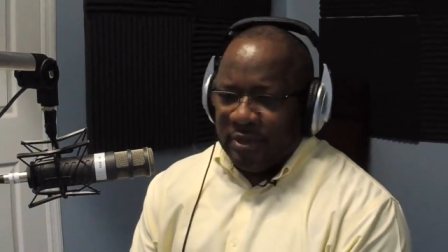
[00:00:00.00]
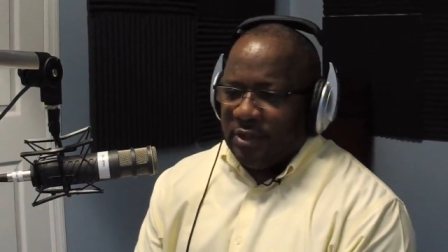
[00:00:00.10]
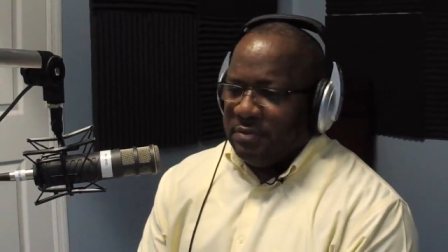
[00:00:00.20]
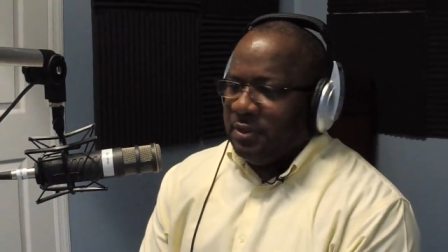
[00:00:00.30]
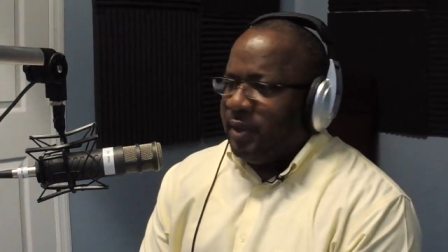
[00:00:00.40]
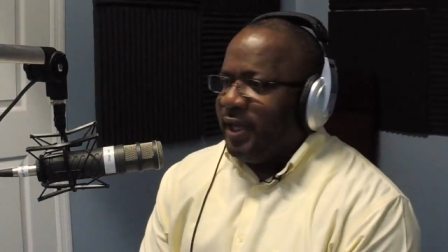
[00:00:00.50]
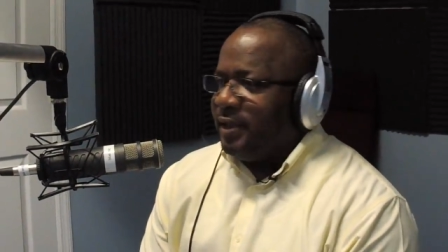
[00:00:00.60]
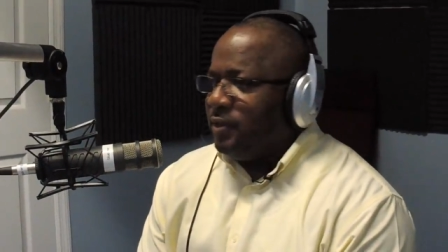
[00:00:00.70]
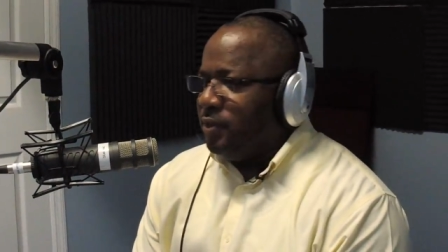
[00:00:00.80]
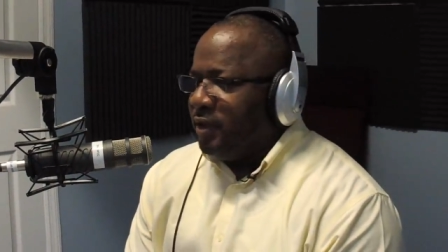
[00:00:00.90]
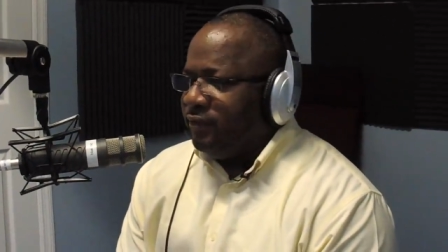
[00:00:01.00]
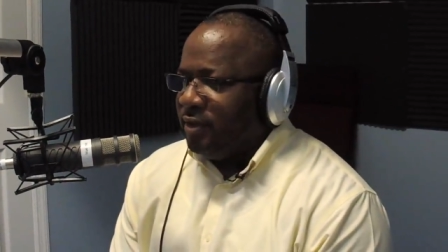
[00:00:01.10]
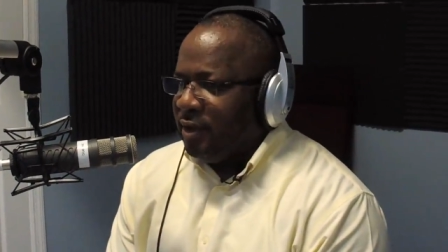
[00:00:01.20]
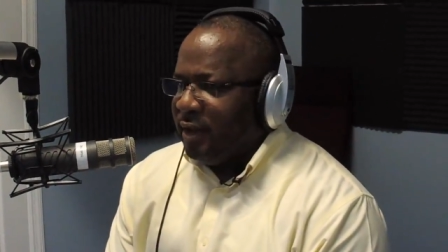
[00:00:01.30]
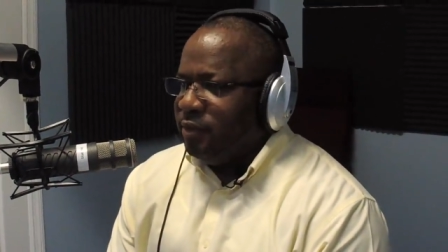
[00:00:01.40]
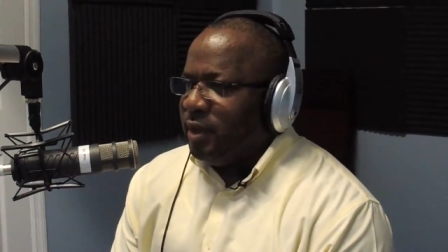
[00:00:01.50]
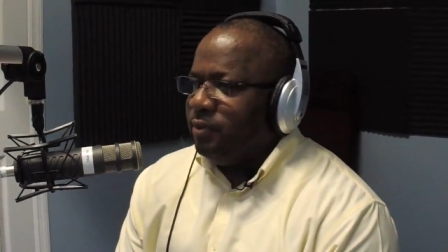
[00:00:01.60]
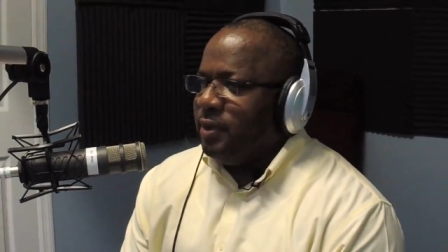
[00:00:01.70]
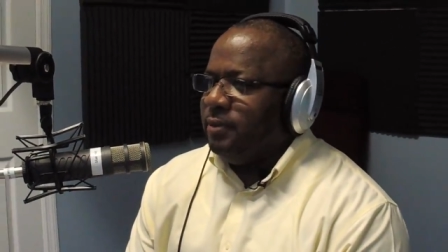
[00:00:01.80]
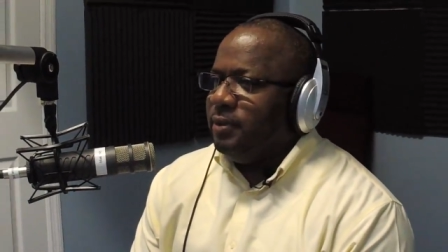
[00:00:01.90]
excuse me. We getting the word of God. We're,
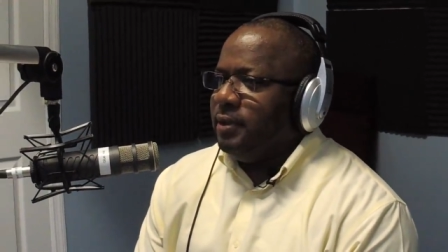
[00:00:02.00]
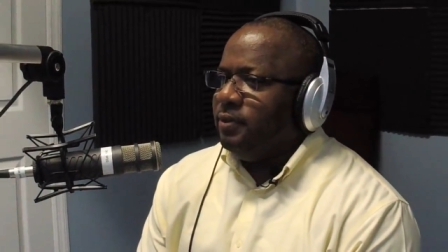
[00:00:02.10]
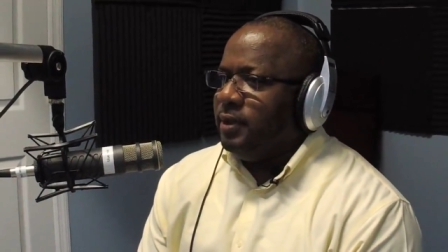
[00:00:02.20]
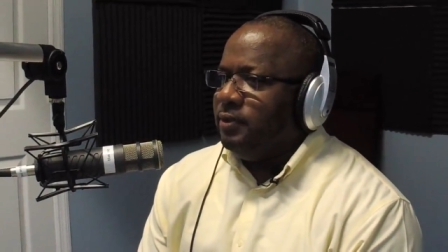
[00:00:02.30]
we're,